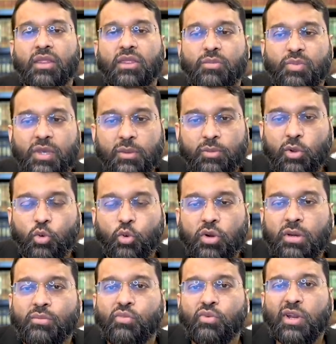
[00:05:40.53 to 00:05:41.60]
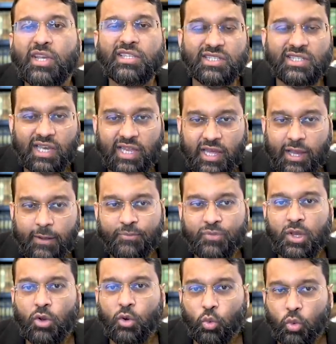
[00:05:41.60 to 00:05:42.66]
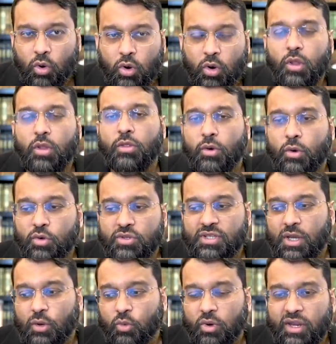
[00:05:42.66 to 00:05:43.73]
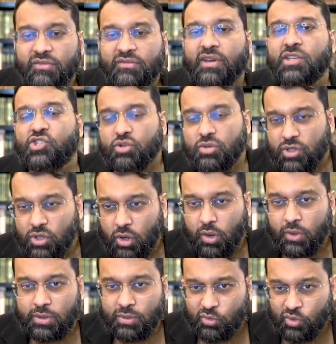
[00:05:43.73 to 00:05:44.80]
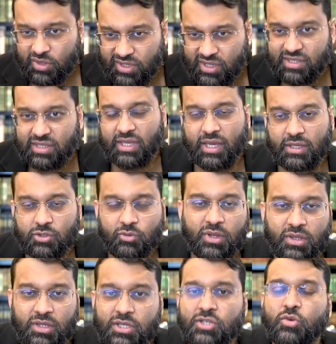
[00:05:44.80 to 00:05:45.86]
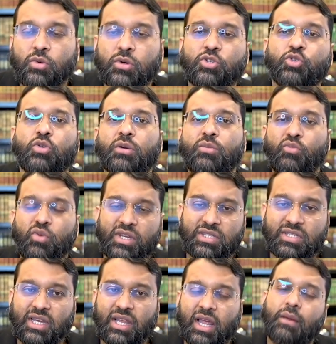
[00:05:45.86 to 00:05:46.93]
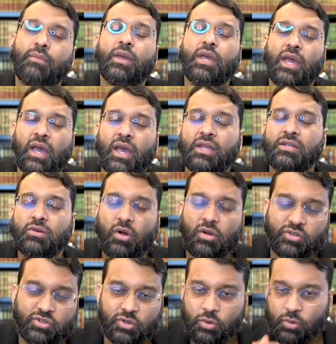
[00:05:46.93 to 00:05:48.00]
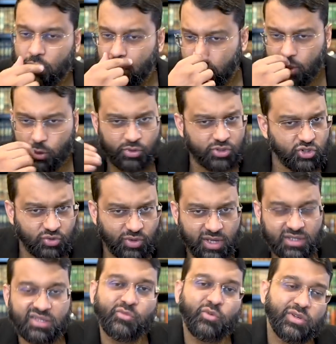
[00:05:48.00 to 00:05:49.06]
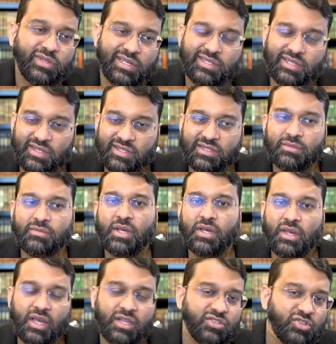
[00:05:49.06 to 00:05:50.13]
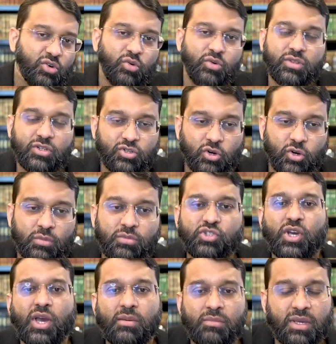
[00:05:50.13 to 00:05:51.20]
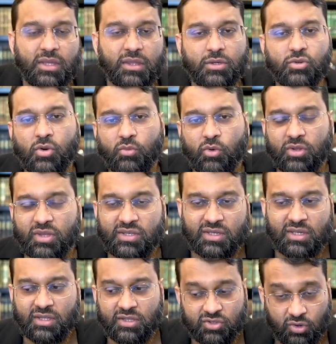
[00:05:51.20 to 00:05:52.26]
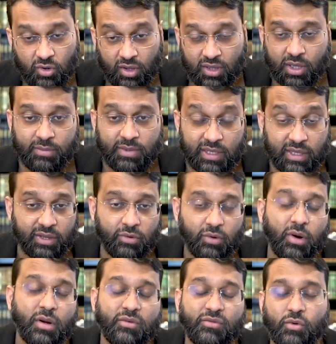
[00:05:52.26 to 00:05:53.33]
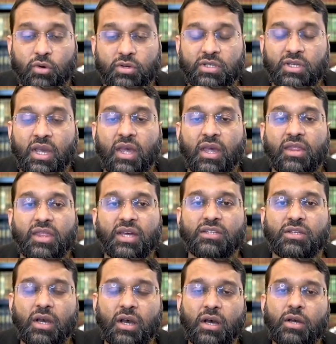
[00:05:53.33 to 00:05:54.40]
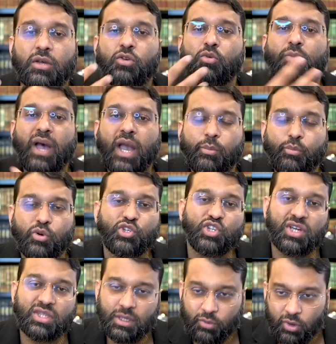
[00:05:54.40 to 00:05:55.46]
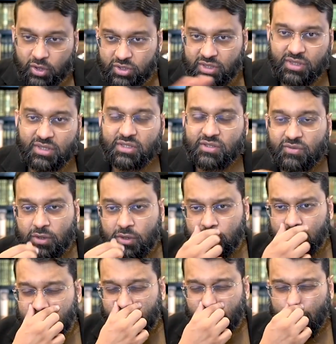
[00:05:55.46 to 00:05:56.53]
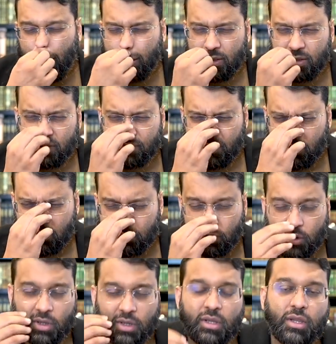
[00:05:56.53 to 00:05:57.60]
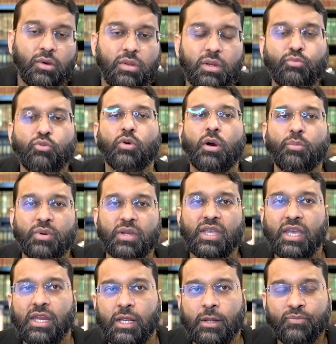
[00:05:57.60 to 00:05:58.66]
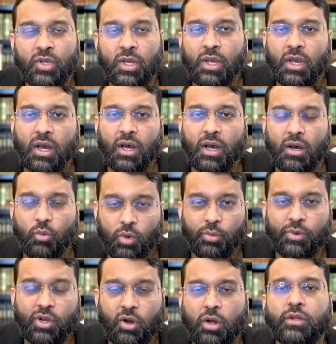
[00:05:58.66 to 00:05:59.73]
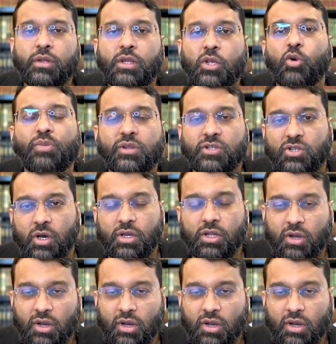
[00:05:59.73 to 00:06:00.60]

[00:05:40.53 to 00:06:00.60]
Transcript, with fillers: The people who embraced Kalam were those that were eventually called the Mu'tazilites, right? These are the ones who embraced Kalam. And also, there were strands of Mu'tazilism, and so the term Jahmi, the term Mu'tazili, these are all coming later on, of course, that uh, you back project them onto these figures, and these figures are clearly propagating uh, what we call Neoplatonic